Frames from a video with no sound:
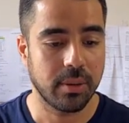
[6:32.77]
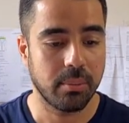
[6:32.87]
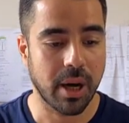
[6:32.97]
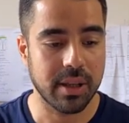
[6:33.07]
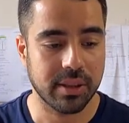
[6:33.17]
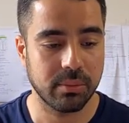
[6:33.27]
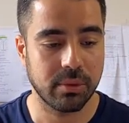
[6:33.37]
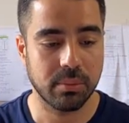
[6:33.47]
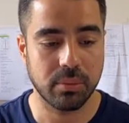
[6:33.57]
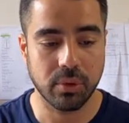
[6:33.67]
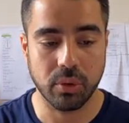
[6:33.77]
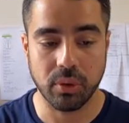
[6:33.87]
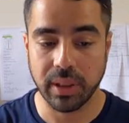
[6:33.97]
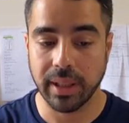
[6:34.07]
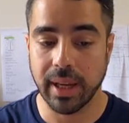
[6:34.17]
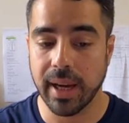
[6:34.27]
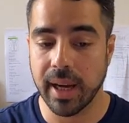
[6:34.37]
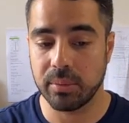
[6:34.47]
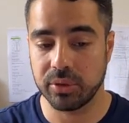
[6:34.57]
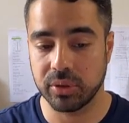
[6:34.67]
maximum or
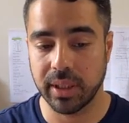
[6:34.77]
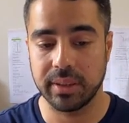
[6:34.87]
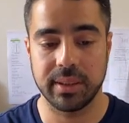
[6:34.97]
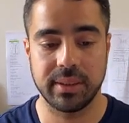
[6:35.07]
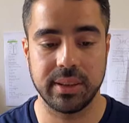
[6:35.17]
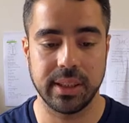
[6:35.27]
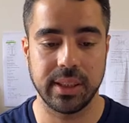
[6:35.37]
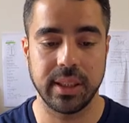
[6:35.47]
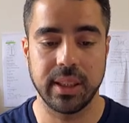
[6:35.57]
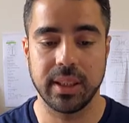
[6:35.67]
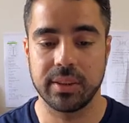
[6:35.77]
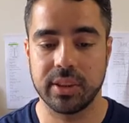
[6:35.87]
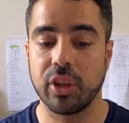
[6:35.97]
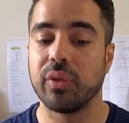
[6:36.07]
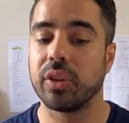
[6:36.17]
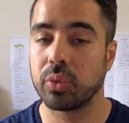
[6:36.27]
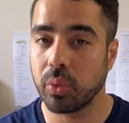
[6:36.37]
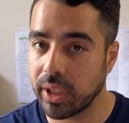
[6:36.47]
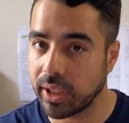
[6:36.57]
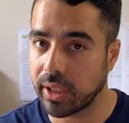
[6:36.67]
lab dry density is given
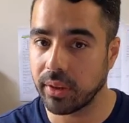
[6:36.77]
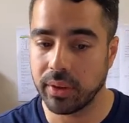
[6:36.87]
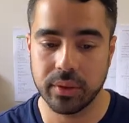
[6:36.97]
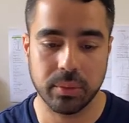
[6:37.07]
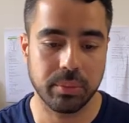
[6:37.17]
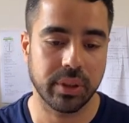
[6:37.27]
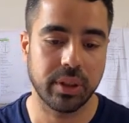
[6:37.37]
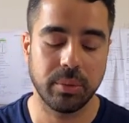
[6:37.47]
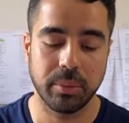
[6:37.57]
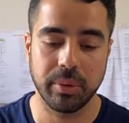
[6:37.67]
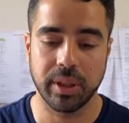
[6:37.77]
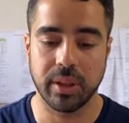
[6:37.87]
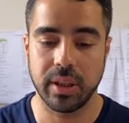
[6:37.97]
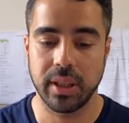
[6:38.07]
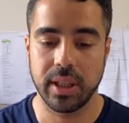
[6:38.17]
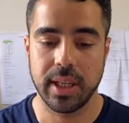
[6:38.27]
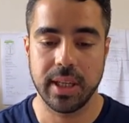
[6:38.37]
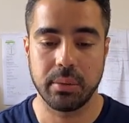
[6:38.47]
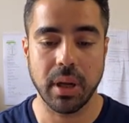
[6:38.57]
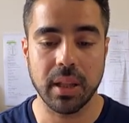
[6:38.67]
20 kilonewton per cubic meter.
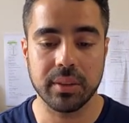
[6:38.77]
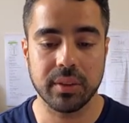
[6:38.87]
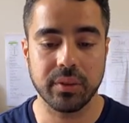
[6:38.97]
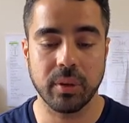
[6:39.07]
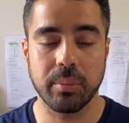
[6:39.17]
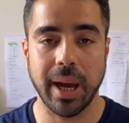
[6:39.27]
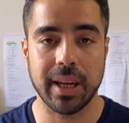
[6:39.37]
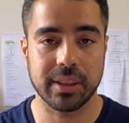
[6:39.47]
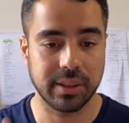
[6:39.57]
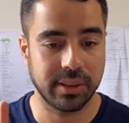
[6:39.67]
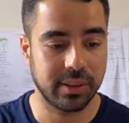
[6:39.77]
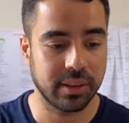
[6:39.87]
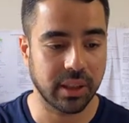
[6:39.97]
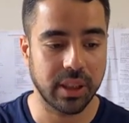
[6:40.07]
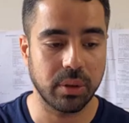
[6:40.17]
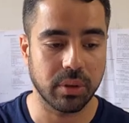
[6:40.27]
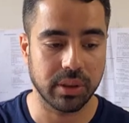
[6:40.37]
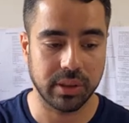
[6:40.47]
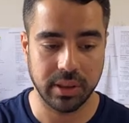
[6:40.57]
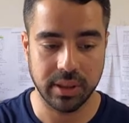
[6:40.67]
Relative compaction, this is a
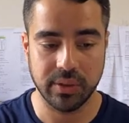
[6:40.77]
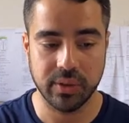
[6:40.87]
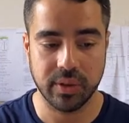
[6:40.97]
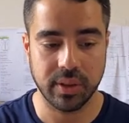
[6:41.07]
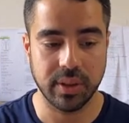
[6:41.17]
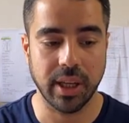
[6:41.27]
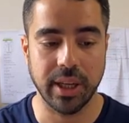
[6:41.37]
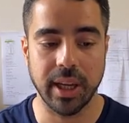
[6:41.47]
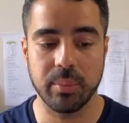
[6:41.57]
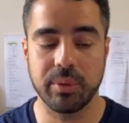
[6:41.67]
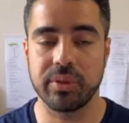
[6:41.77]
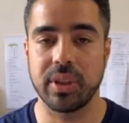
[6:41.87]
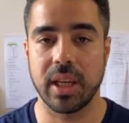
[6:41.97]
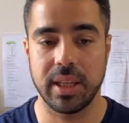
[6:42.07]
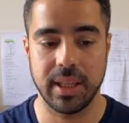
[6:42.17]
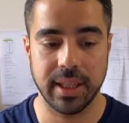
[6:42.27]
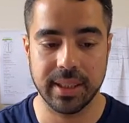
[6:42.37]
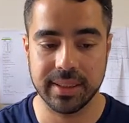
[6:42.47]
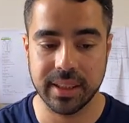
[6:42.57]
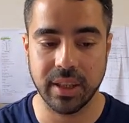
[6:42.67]
keyword, it's 98% and
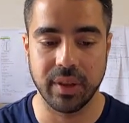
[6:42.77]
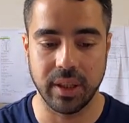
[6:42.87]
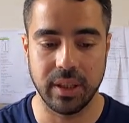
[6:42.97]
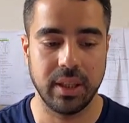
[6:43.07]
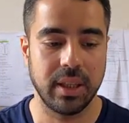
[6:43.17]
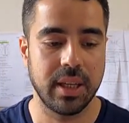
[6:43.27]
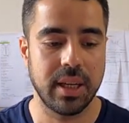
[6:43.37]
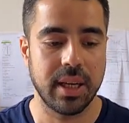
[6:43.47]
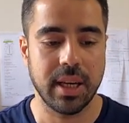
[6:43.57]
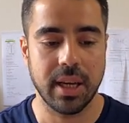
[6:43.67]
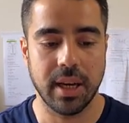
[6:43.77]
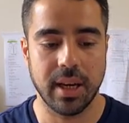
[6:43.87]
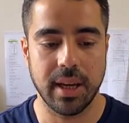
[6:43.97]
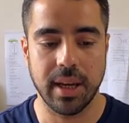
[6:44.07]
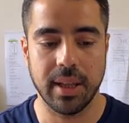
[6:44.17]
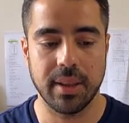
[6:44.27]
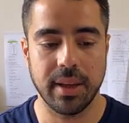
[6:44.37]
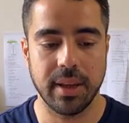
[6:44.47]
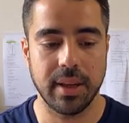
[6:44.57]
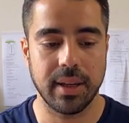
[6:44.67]
it's given. And
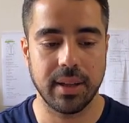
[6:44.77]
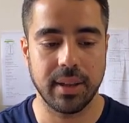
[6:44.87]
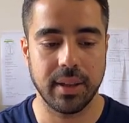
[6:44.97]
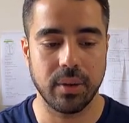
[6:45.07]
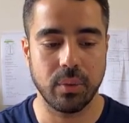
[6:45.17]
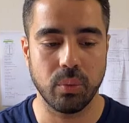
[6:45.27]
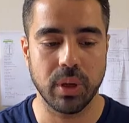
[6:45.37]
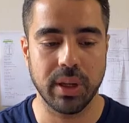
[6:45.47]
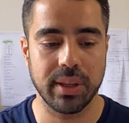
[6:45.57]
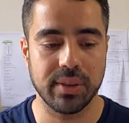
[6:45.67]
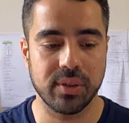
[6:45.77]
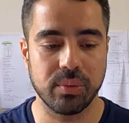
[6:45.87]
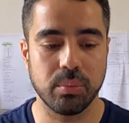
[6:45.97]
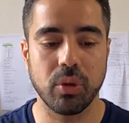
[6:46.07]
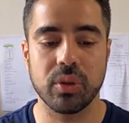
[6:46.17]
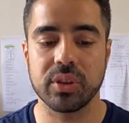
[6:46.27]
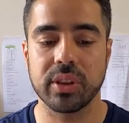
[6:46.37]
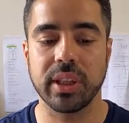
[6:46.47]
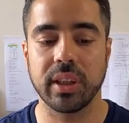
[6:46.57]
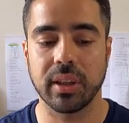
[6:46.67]
then what is most
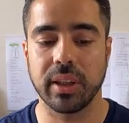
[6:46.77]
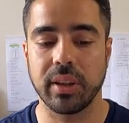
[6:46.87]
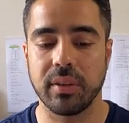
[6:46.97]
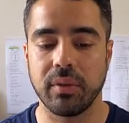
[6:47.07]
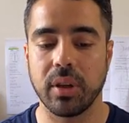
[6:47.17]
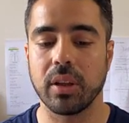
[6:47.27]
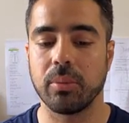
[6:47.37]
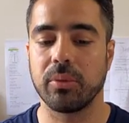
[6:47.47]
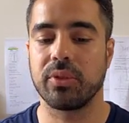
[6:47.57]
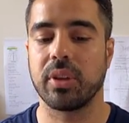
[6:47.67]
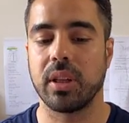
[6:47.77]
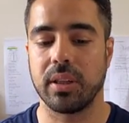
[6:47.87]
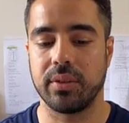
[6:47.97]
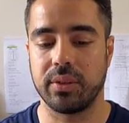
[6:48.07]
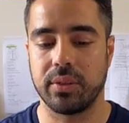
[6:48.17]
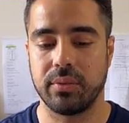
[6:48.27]
nearly the volume of solids?